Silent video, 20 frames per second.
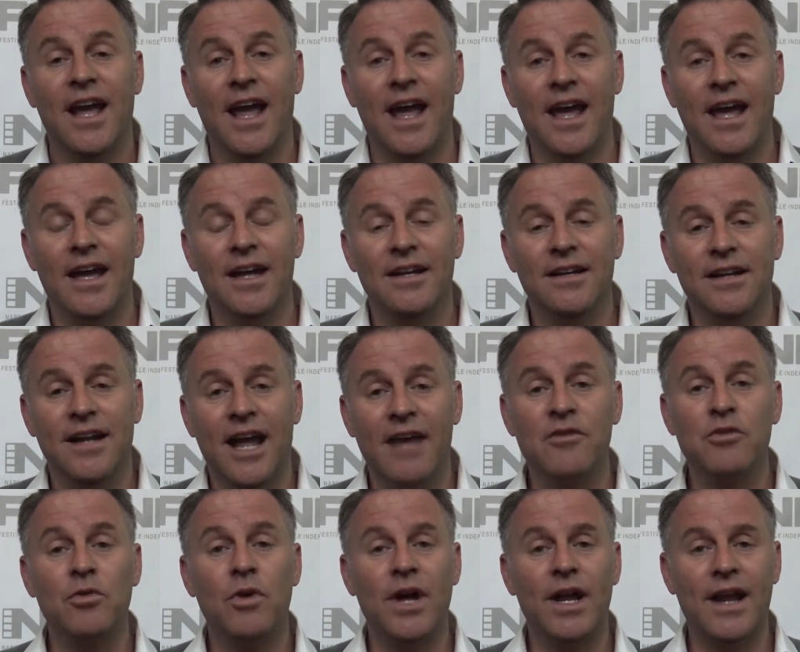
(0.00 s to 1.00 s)
and
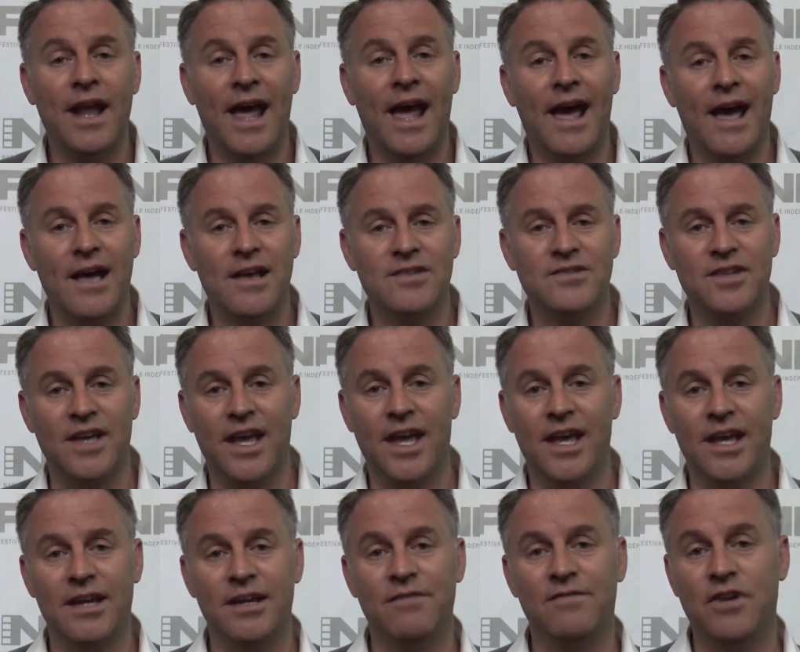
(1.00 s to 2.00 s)
everyone has
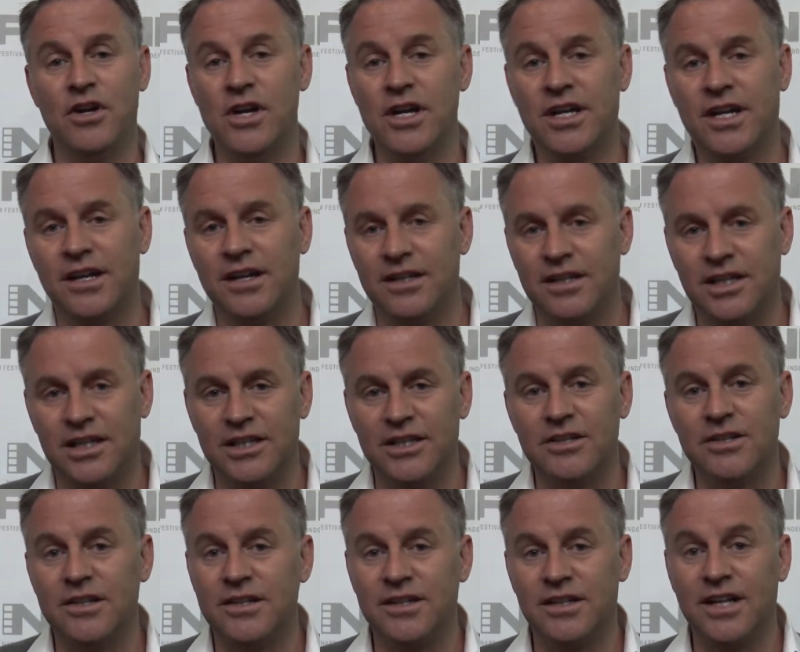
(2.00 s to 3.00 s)
a very
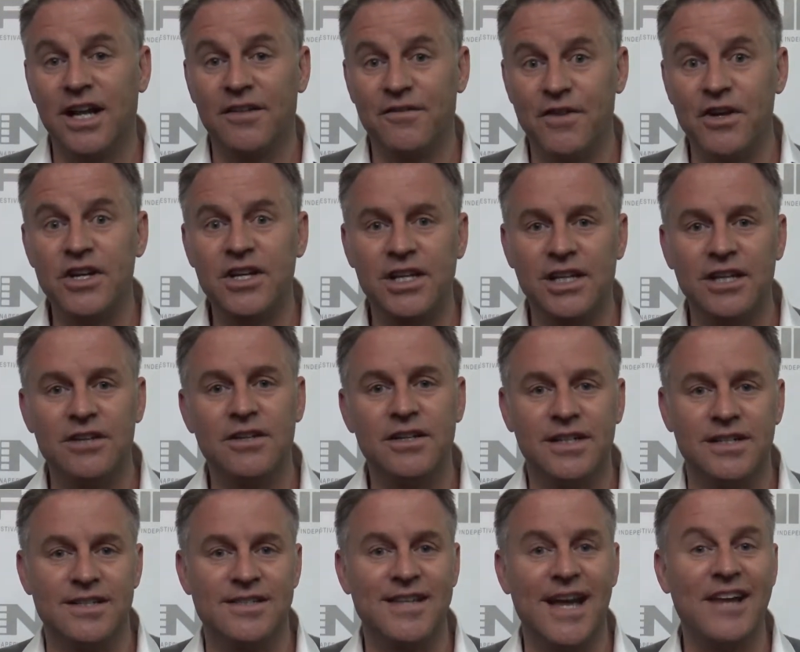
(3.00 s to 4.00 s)
clear and
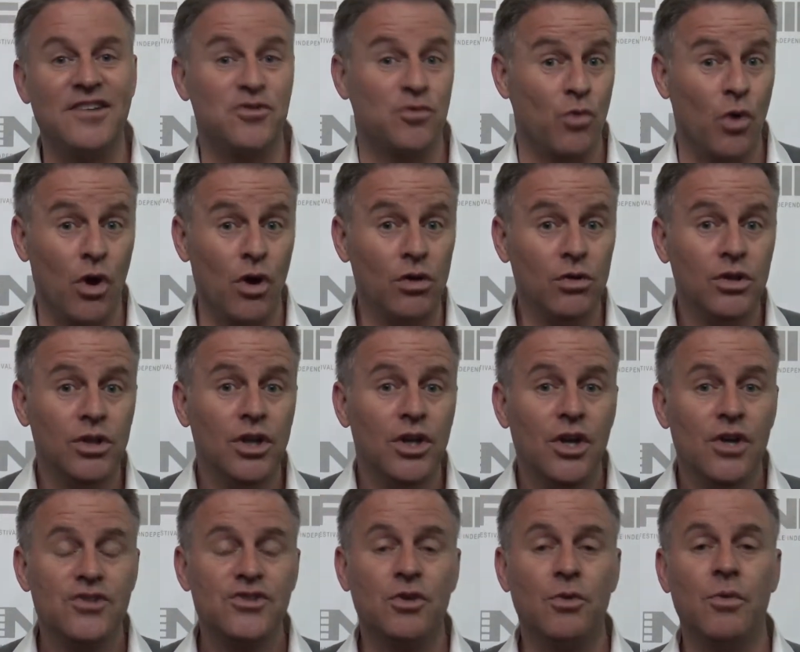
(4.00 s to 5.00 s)
concise role.
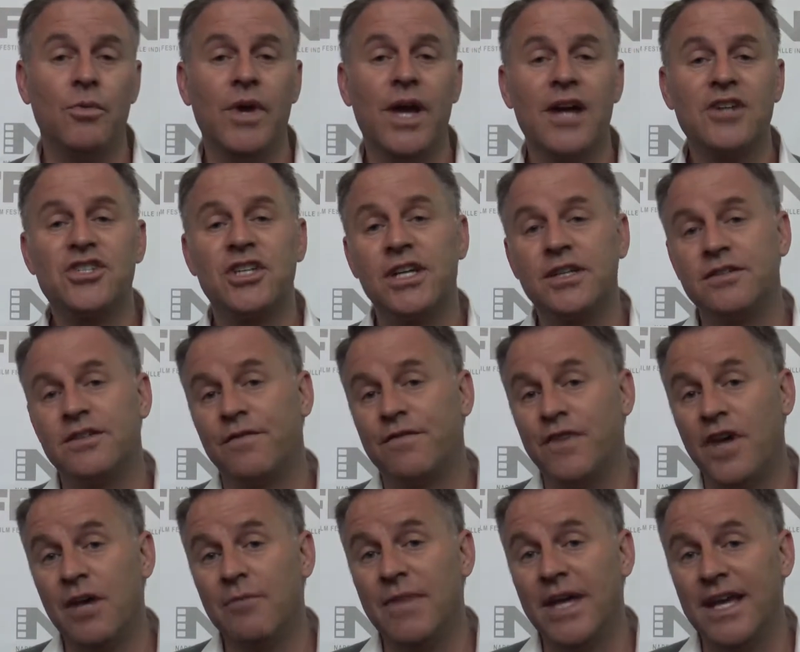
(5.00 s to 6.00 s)
So when we actually get to
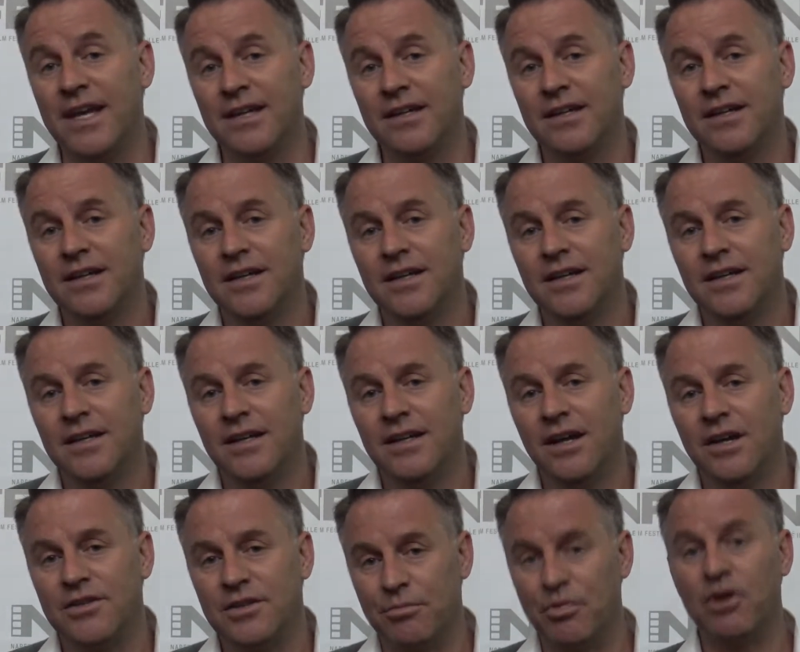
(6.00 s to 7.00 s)
filming,
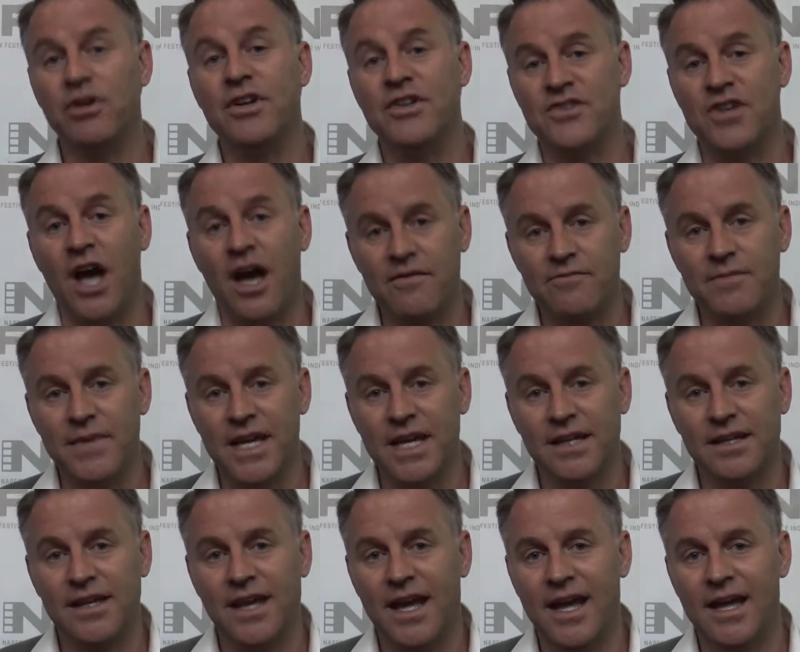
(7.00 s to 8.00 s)
the burden is off
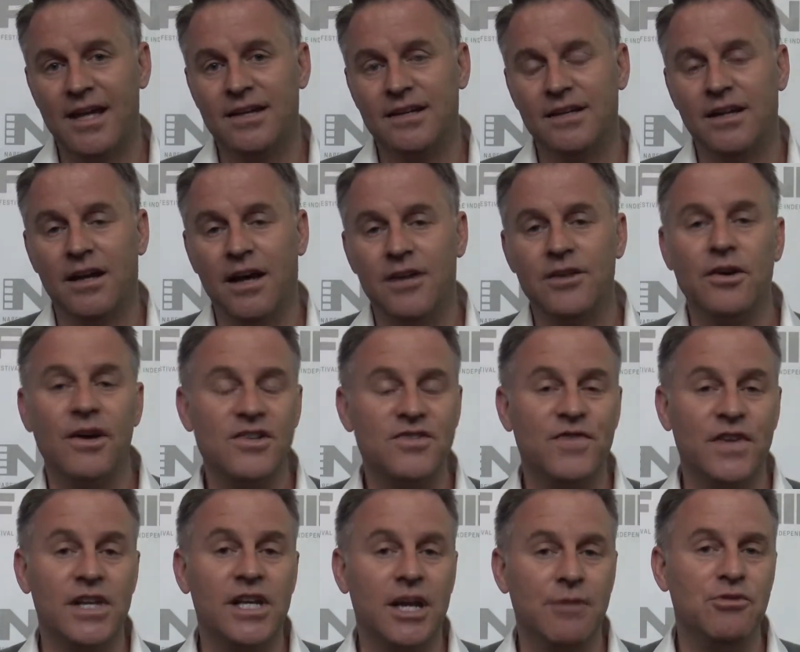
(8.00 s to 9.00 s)
me, and although I
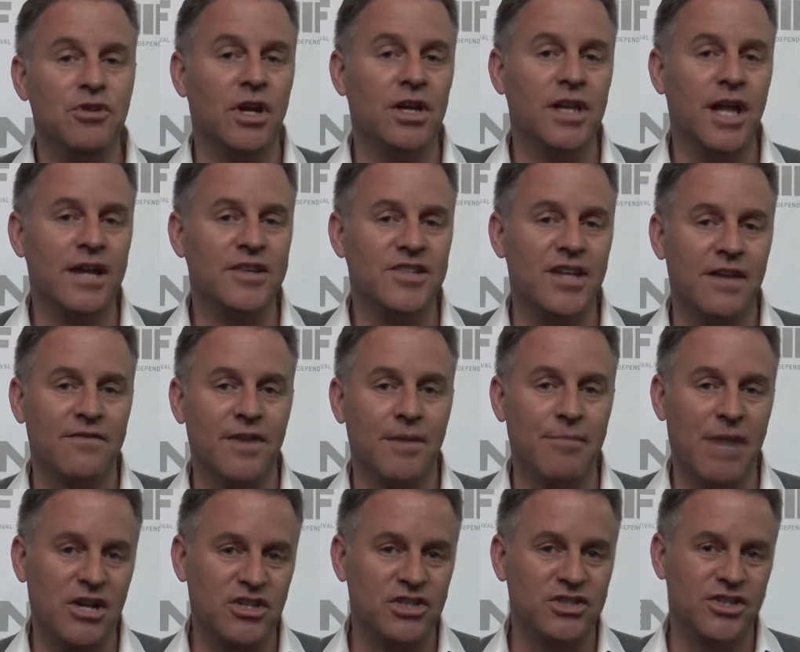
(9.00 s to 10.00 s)
feel like I'm doing a lot of stuff, I'm
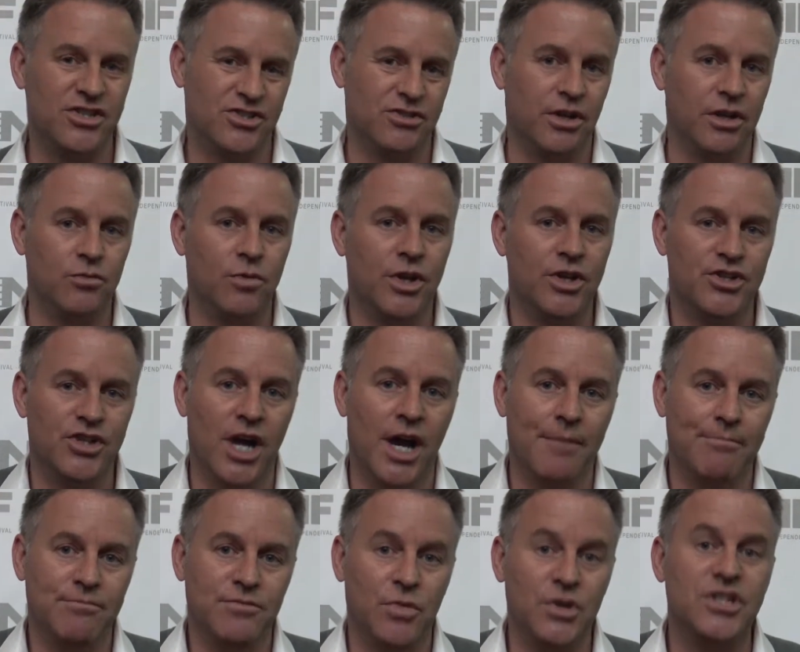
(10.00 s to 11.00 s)
actually just doing one
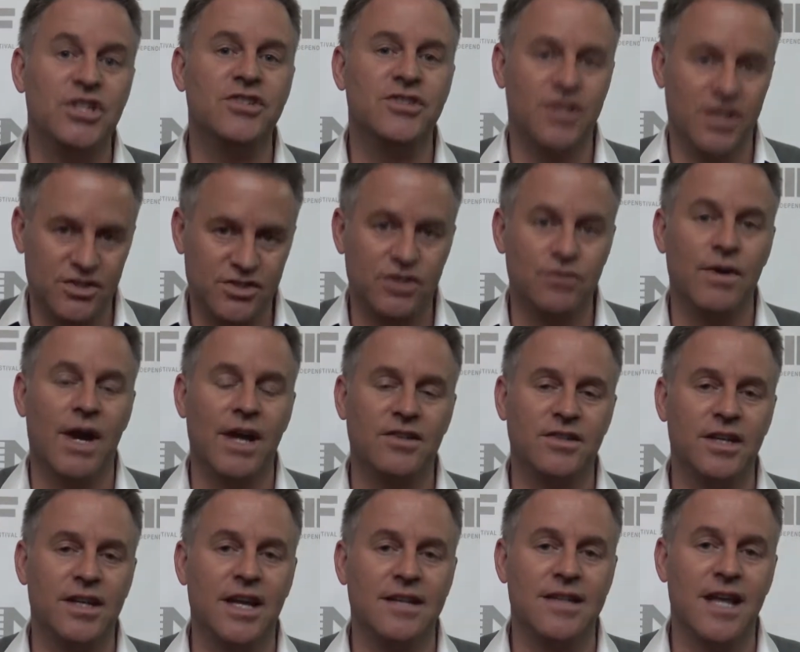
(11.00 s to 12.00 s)
job, which is just
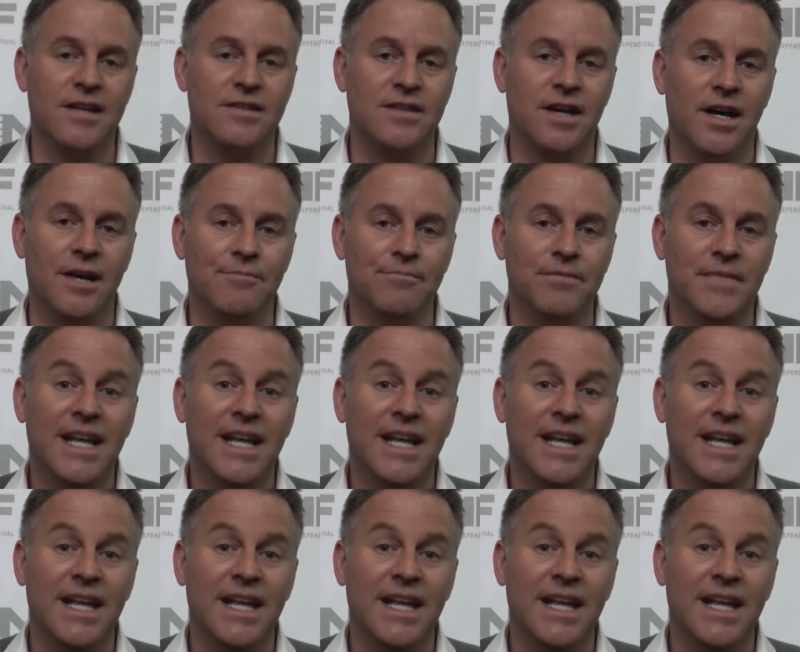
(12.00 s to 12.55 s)
directing at that time.